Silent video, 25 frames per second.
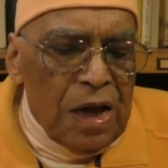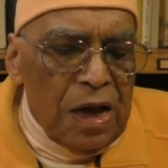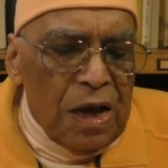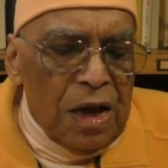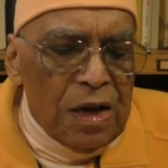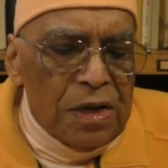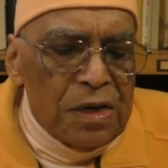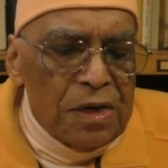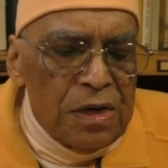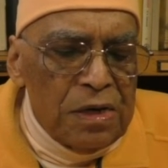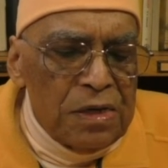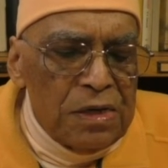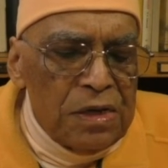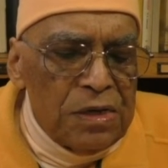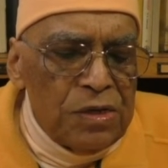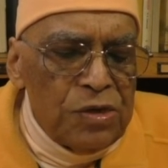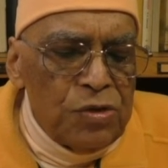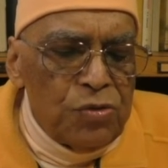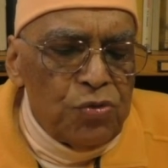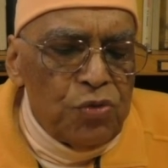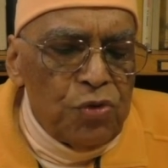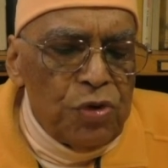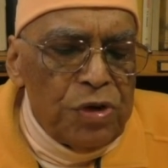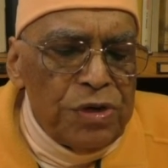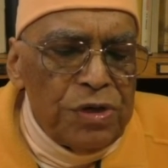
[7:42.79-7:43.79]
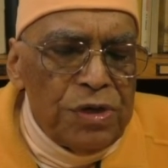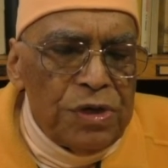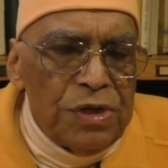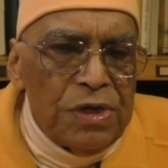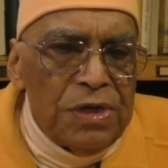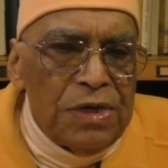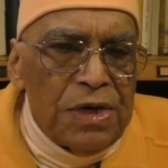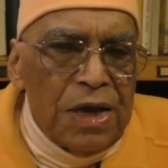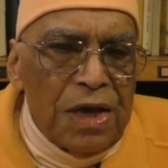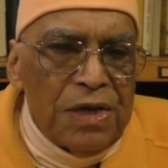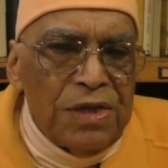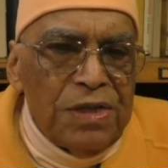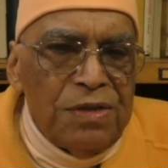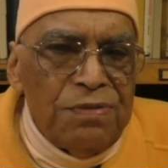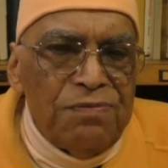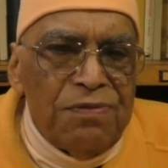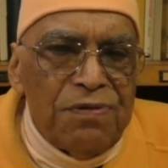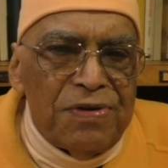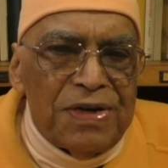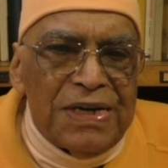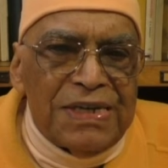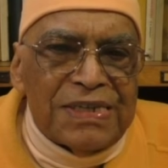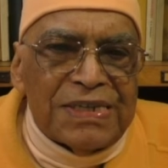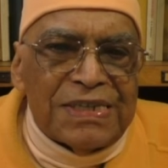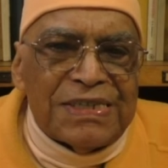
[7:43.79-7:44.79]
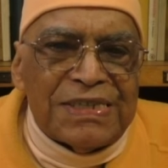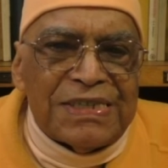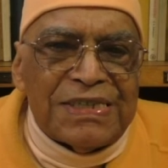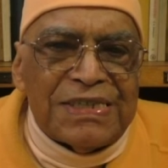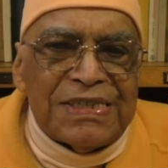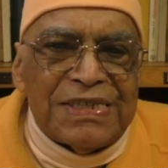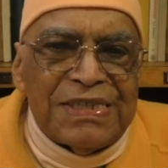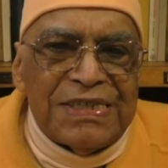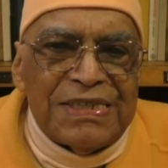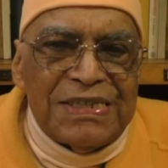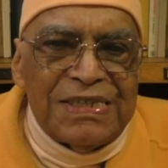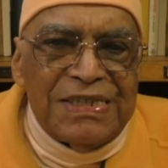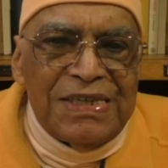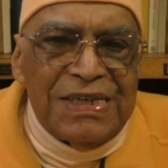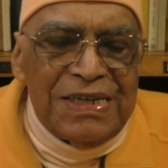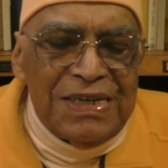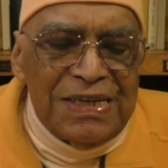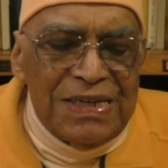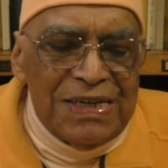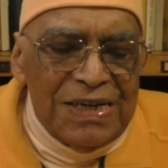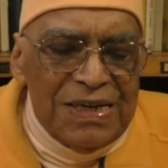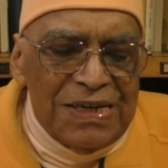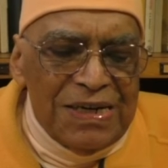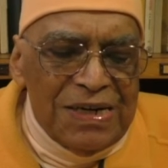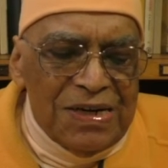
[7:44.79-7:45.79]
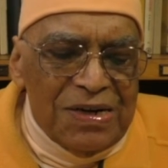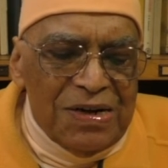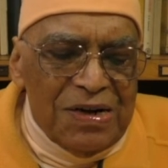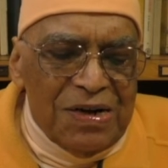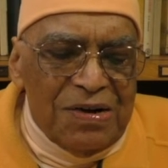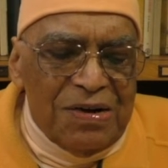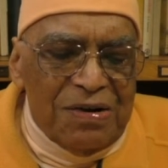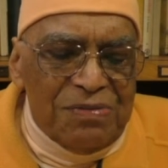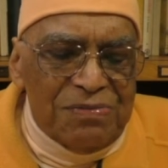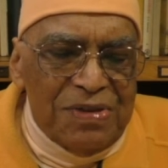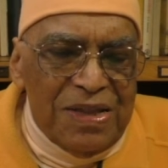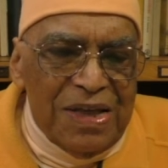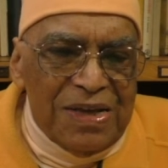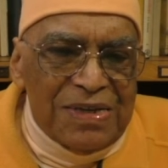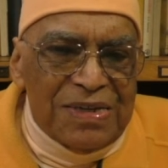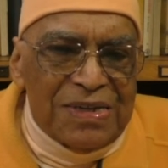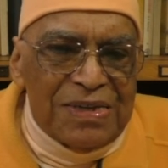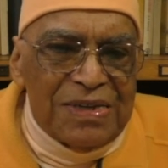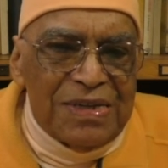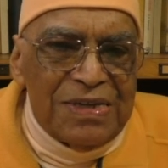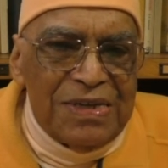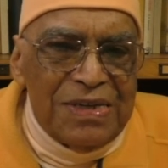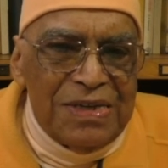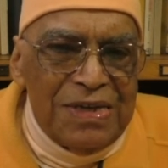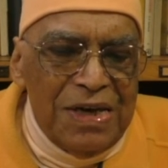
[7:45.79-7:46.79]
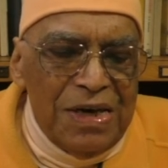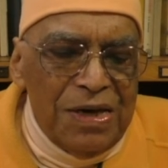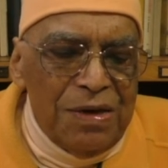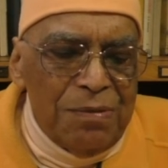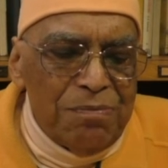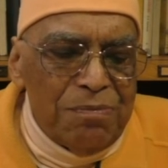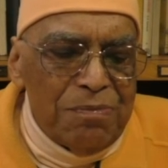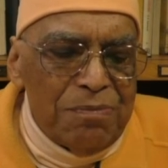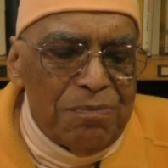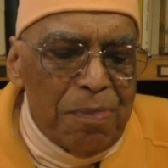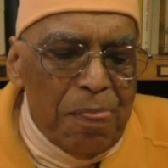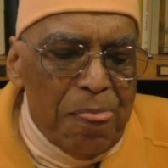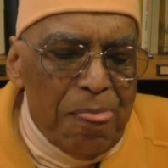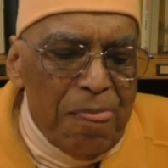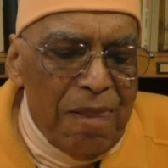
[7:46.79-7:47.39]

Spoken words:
129th verse of that hymn